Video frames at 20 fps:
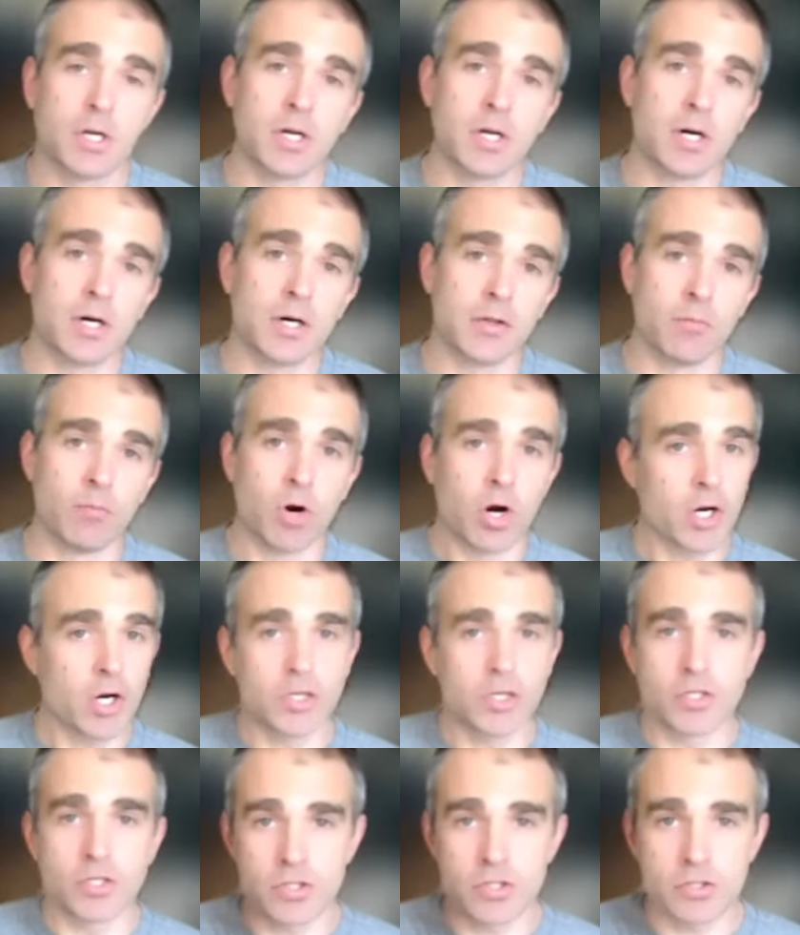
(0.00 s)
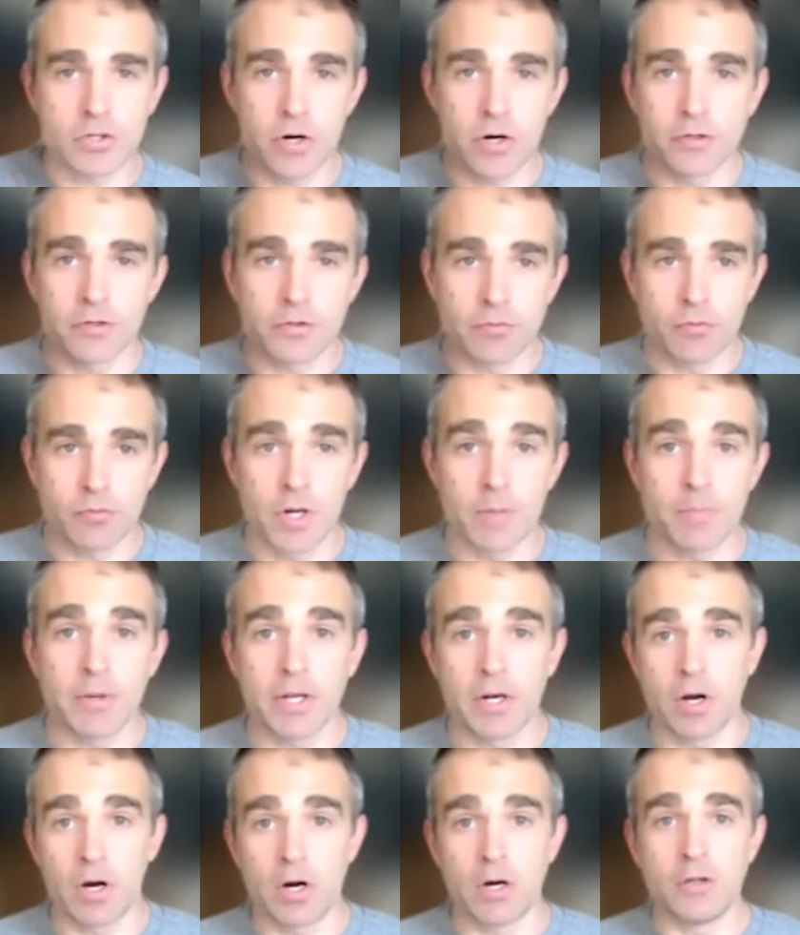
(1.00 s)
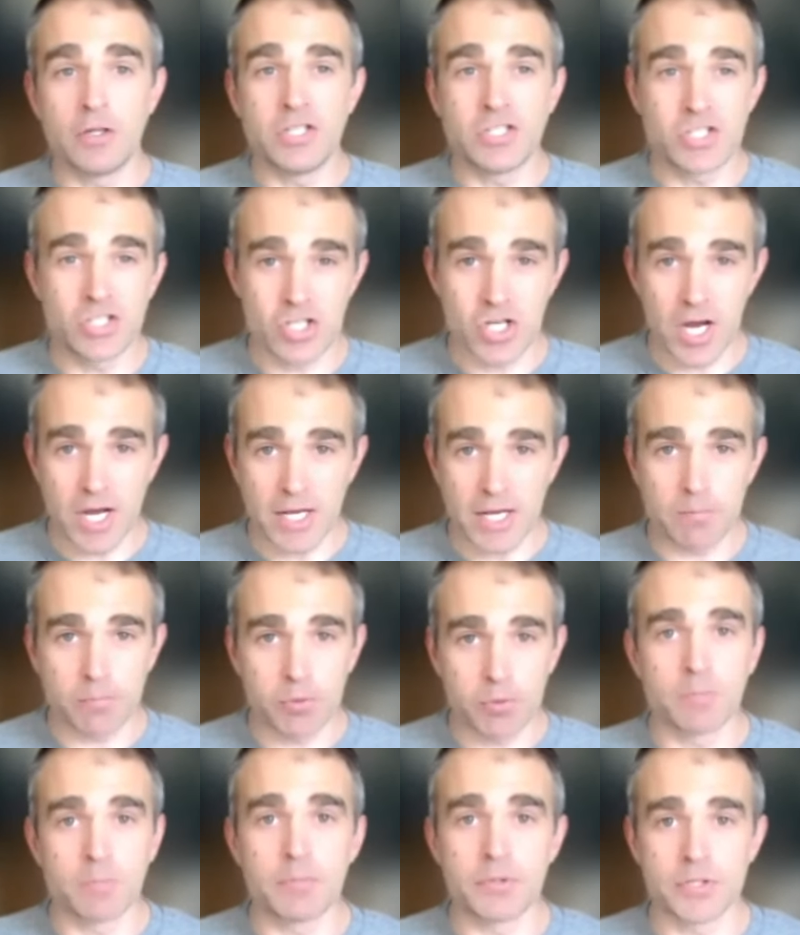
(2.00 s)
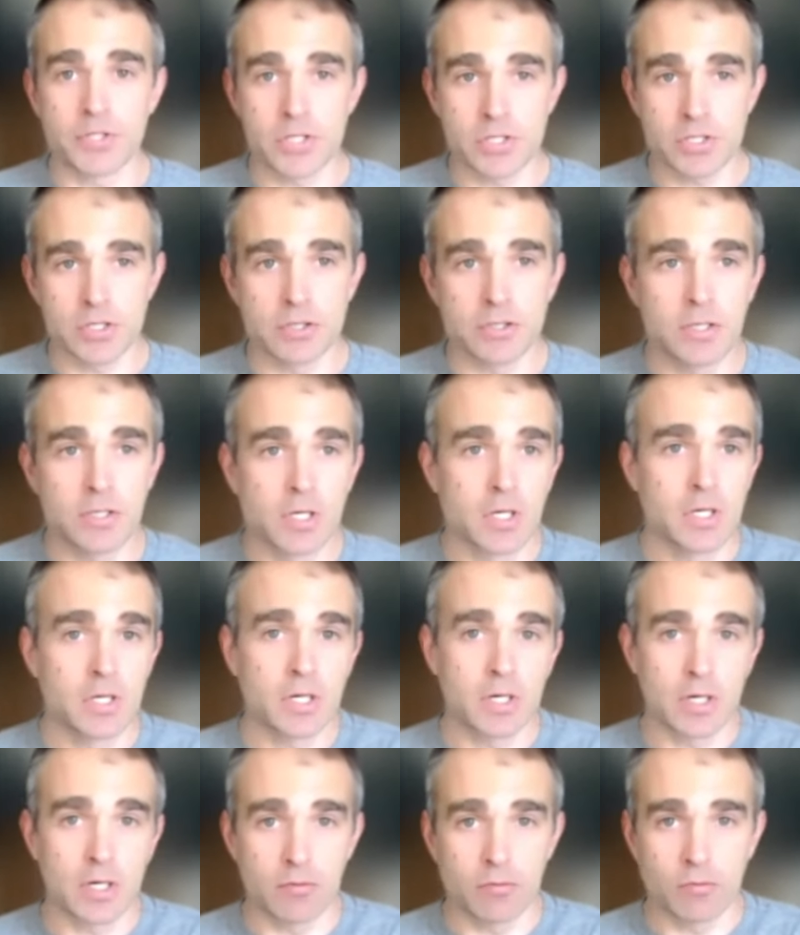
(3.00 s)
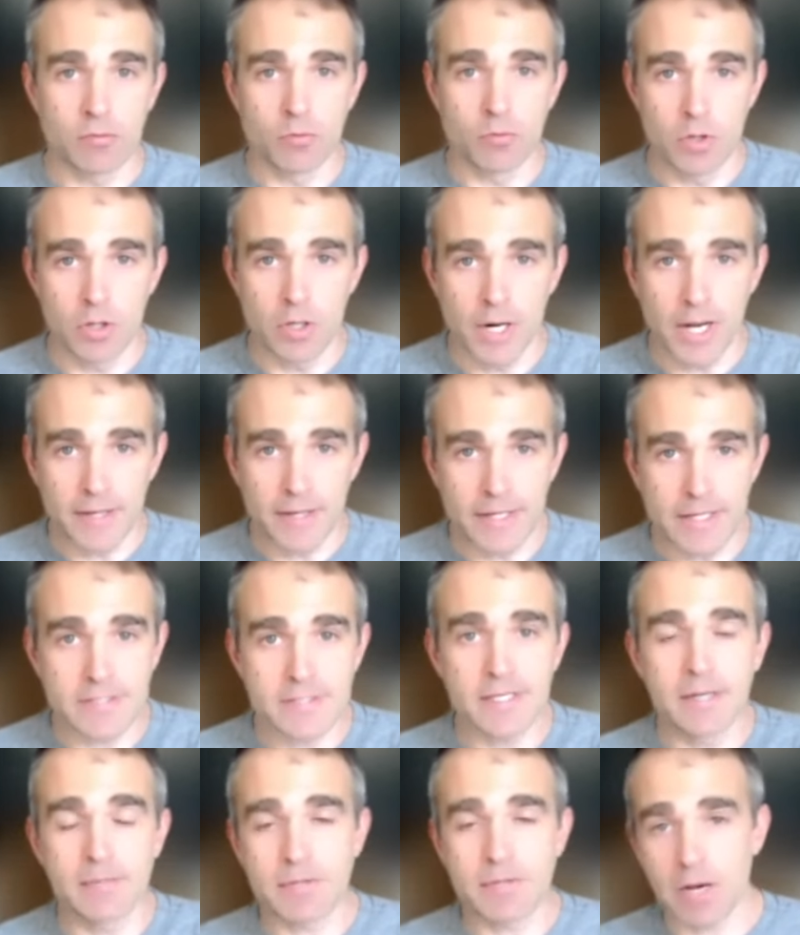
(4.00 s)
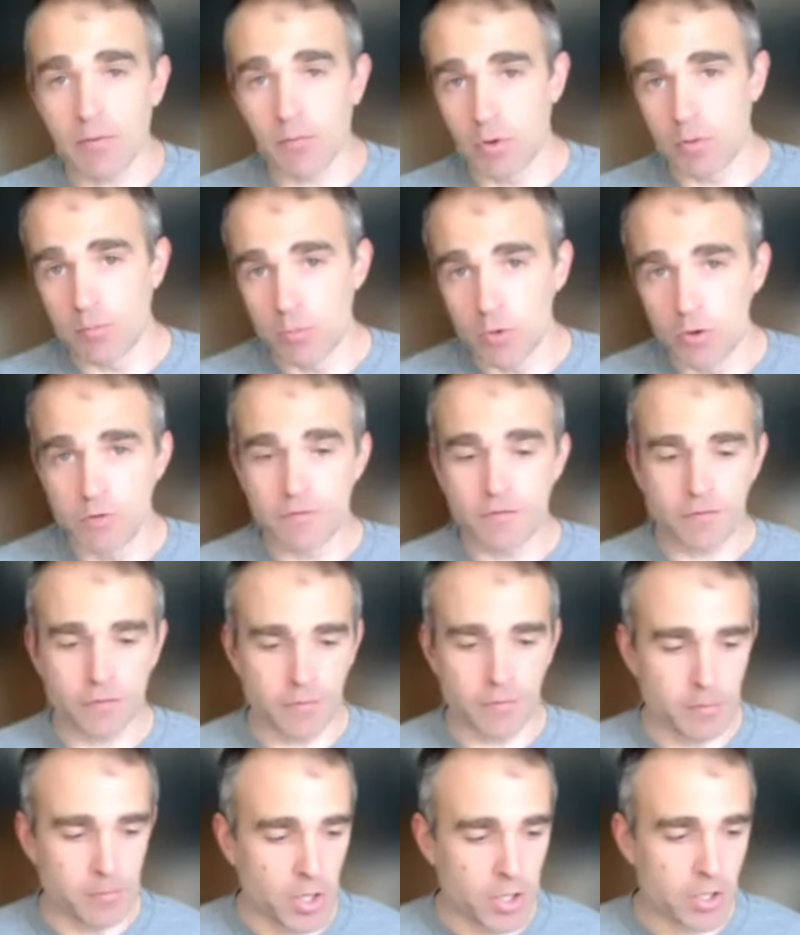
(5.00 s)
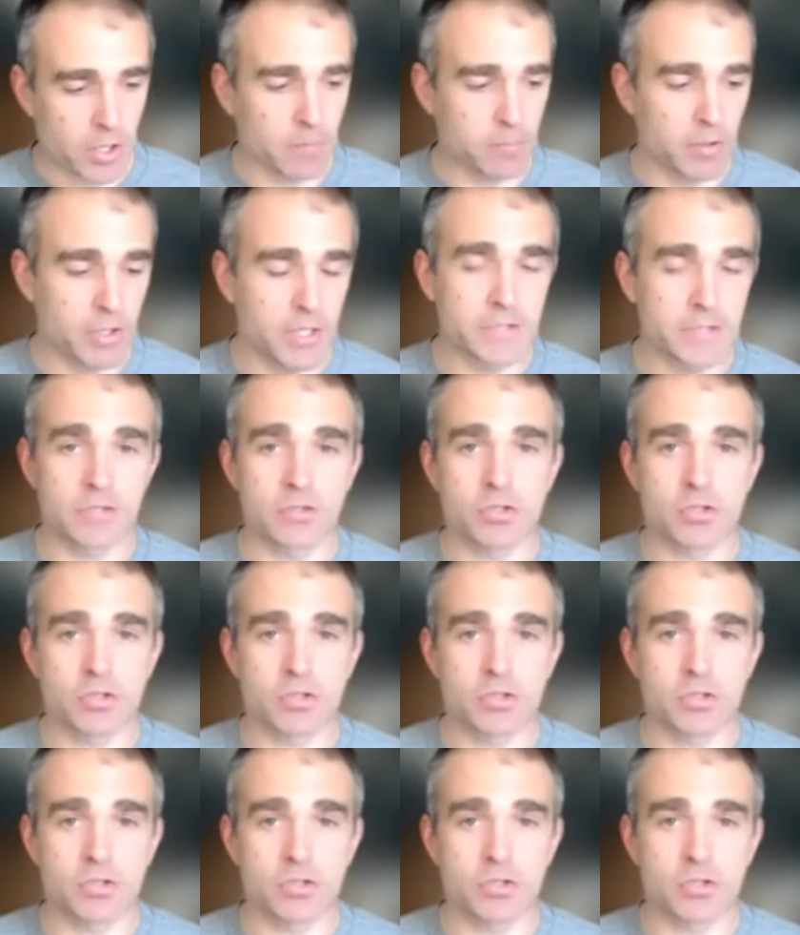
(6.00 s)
the market just started to rip, and all these giant put positions were at that same time removed from the marketplace.